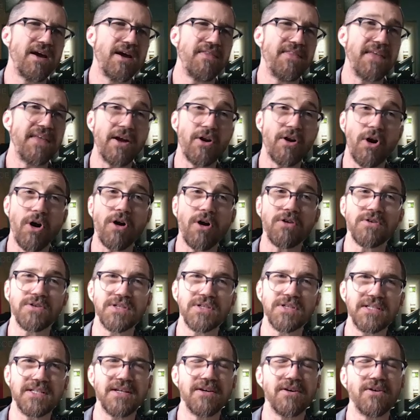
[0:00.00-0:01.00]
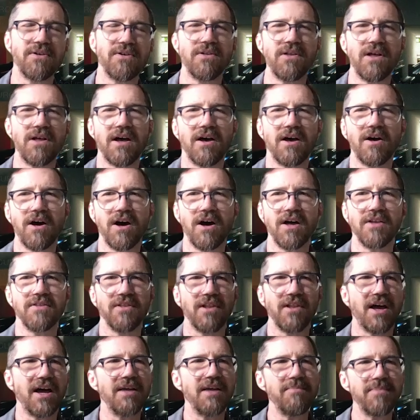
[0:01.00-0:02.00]
that are still
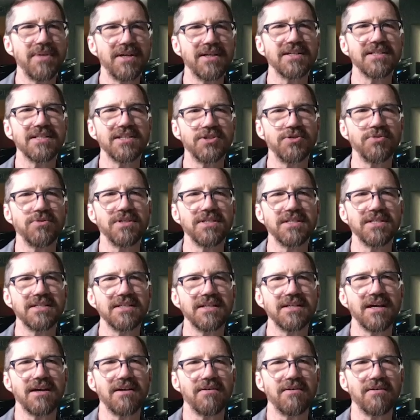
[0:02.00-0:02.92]
online because students